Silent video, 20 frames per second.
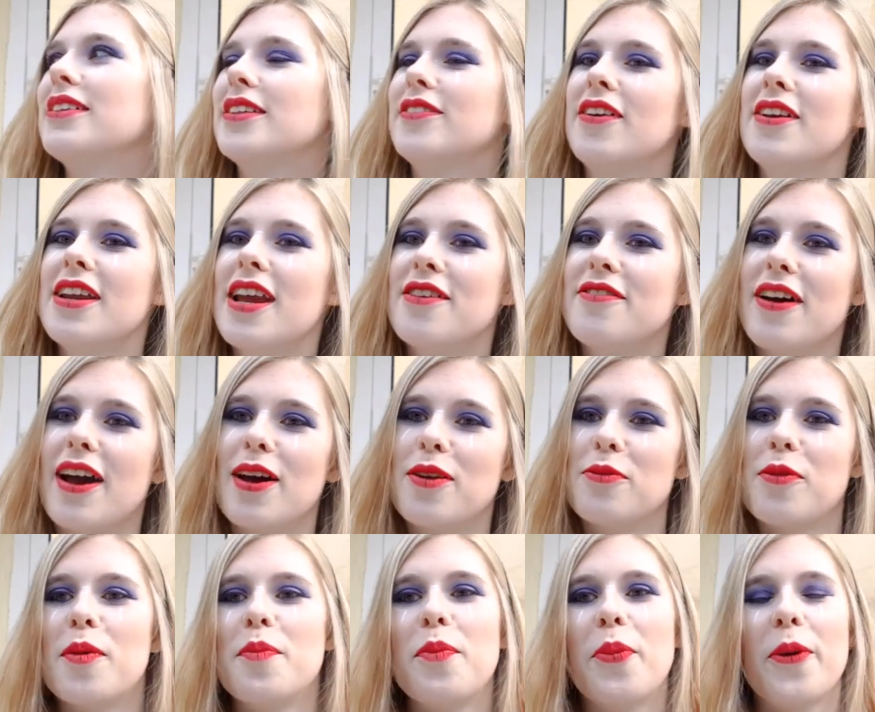I've only ever had
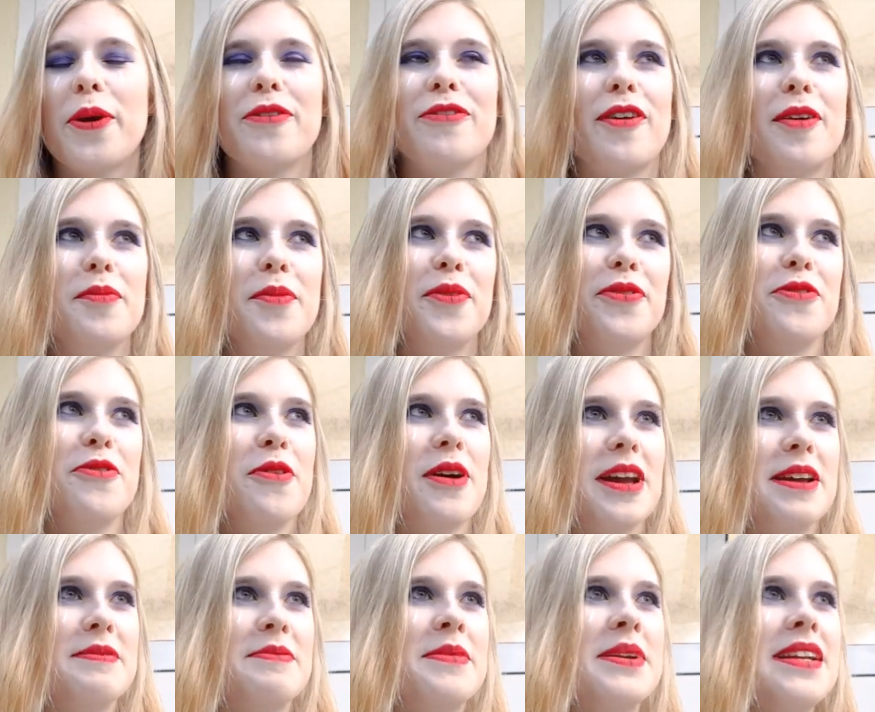one boyfriend before
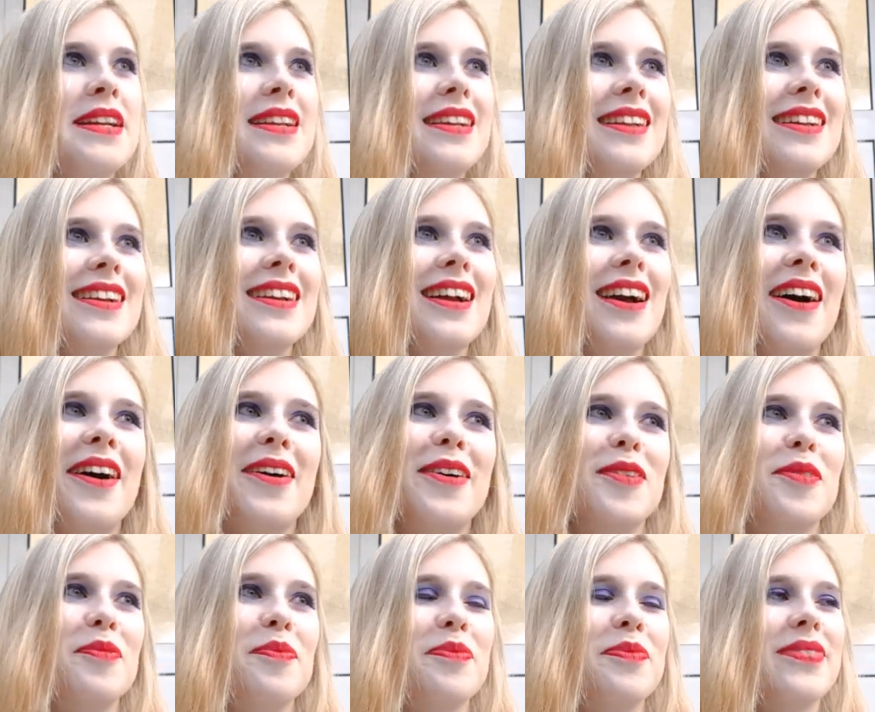him,
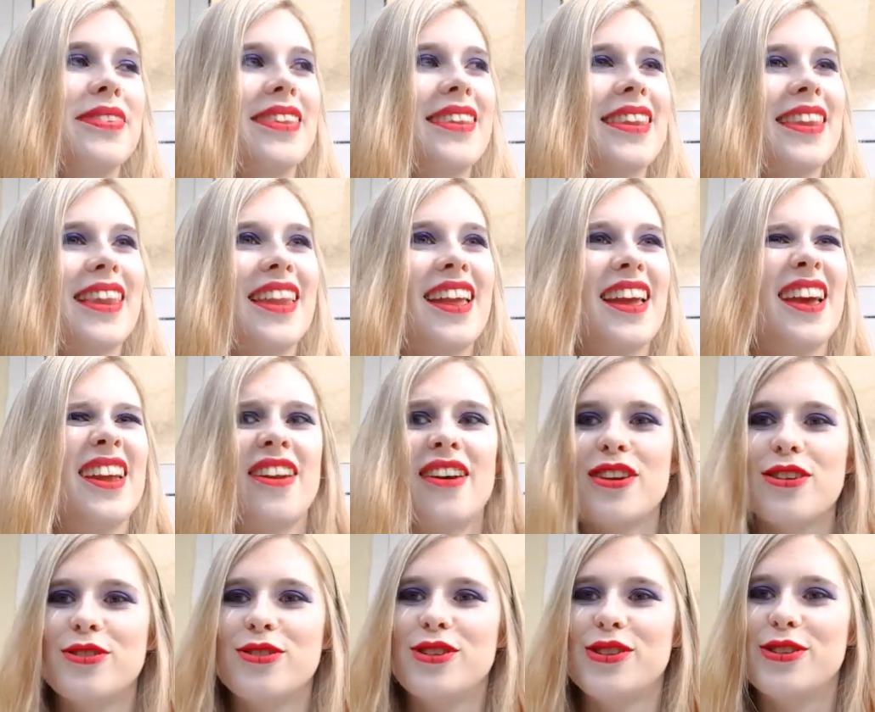and I
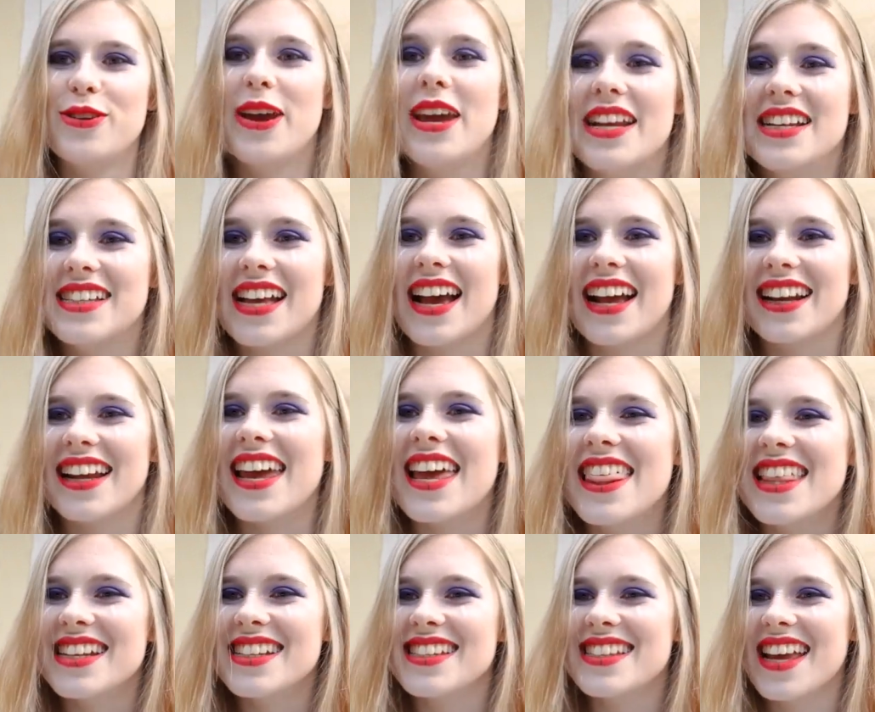used to do exactly
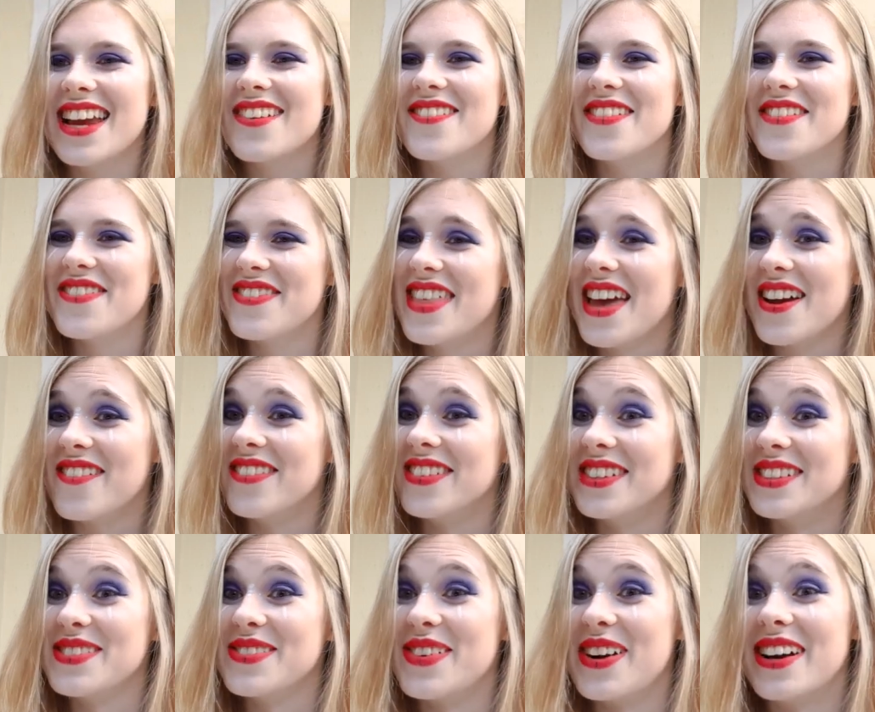the same with them
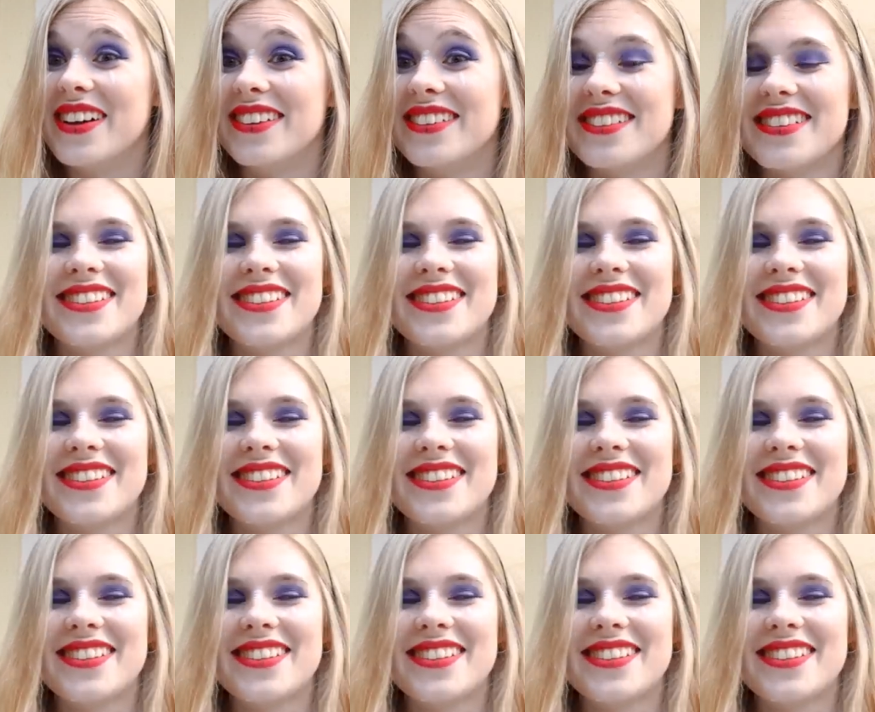as well.